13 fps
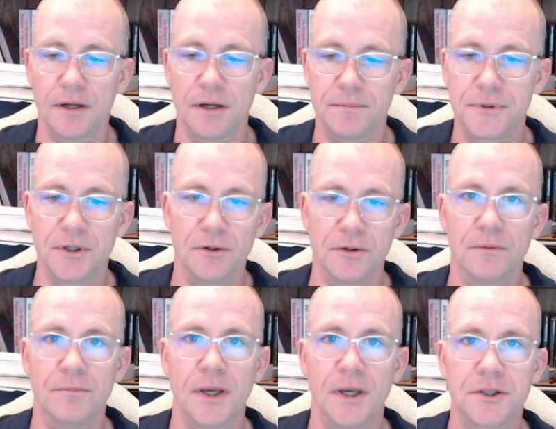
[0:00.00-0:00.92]

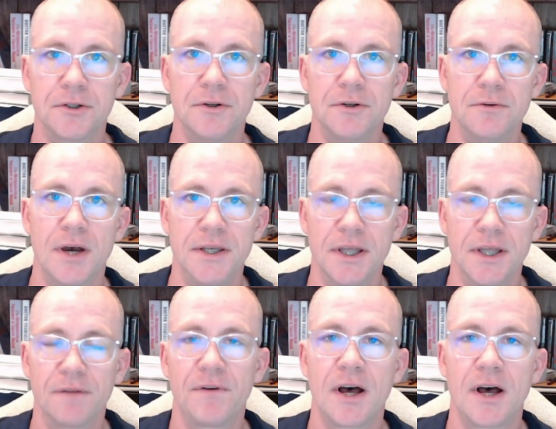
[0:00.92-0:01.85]
So make sure you
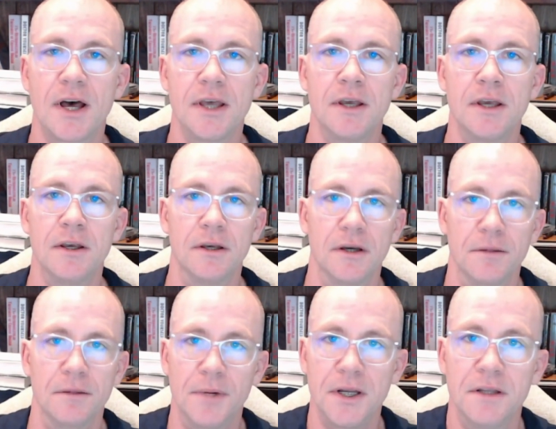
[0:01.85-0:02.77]
identify
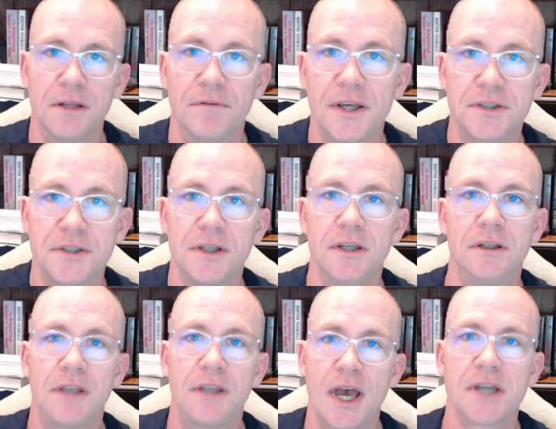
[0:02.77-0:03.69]
money
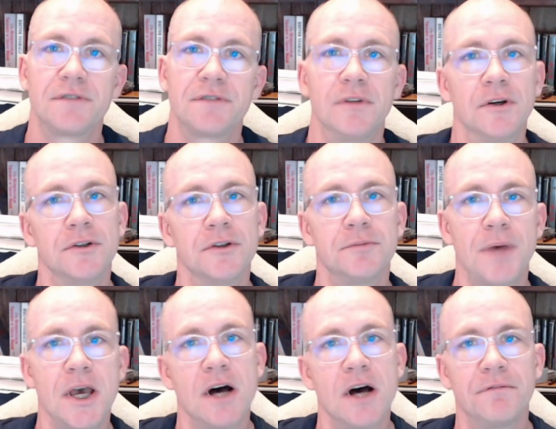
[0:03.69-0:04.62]
invested, cash flows,
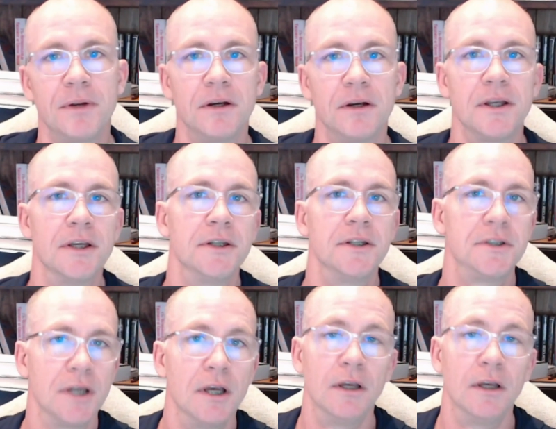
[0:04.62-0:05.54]
payoff
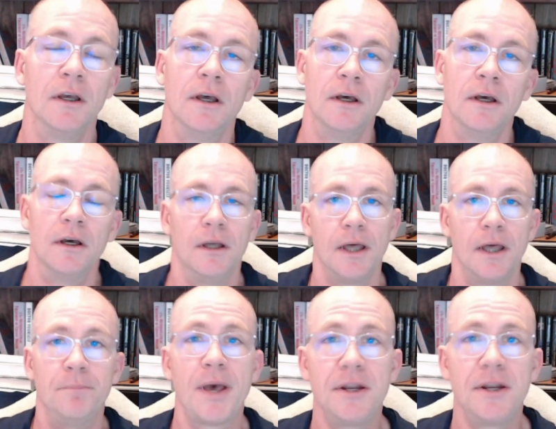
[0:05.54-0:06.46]
periods,
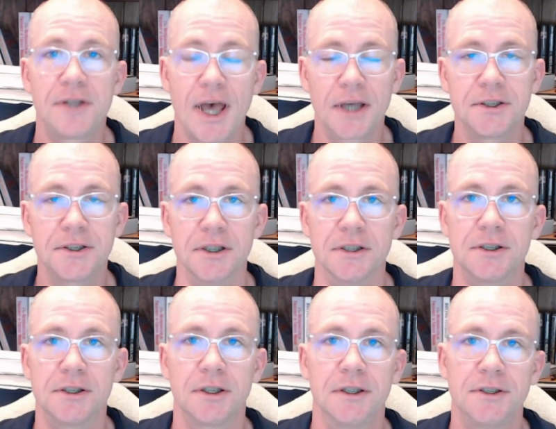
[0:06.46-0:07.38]
and pay your
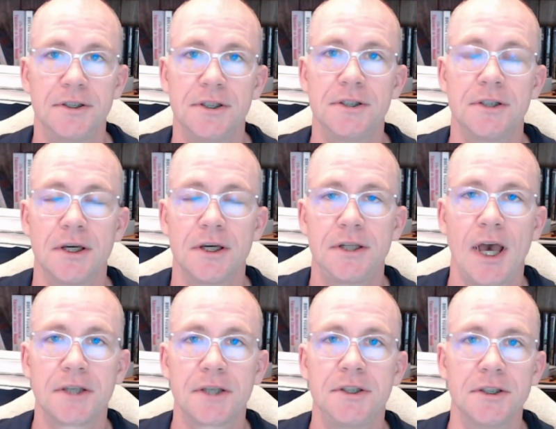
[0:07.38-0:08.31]
taxes. This is
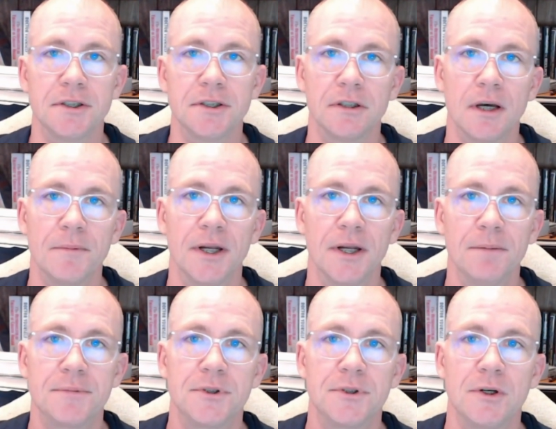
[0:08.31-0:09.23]
tax season coming
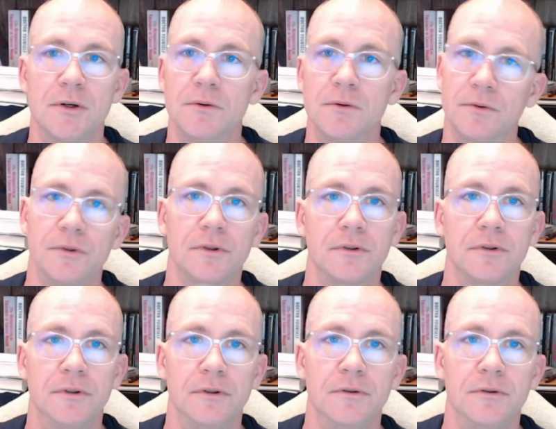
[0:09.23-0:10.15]
up, so look
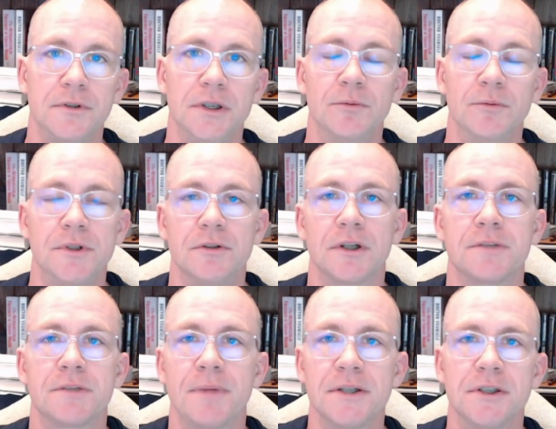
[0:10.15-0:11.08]
to see what your
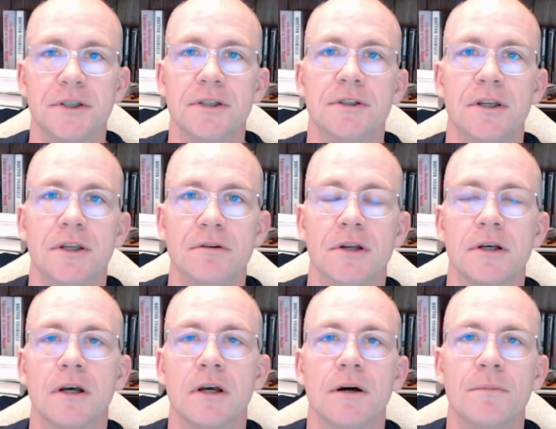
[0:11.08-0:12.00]
expenses and your
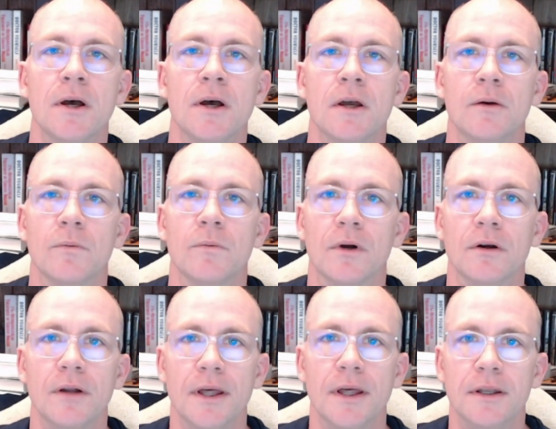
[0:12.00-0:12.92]
income
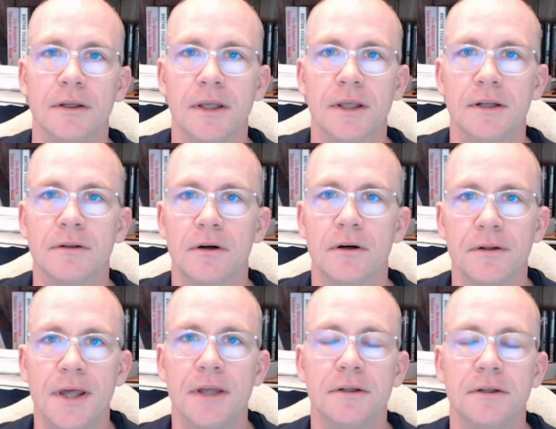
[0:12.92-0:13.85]
were and get all
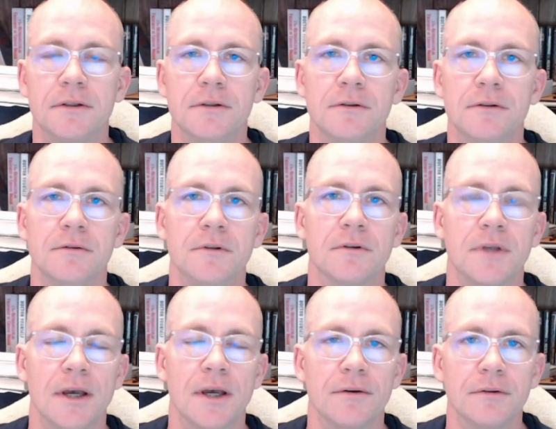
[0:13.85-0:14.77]
that to your
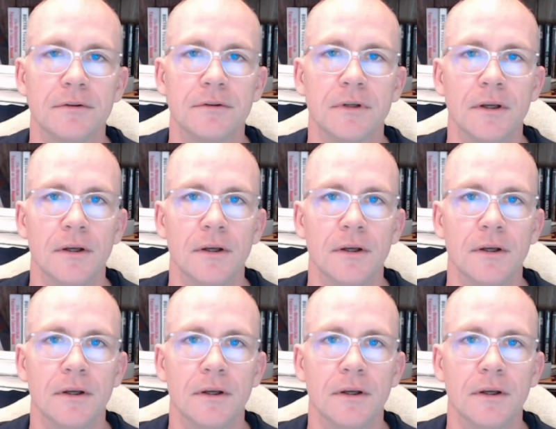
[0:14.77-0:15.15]
accountant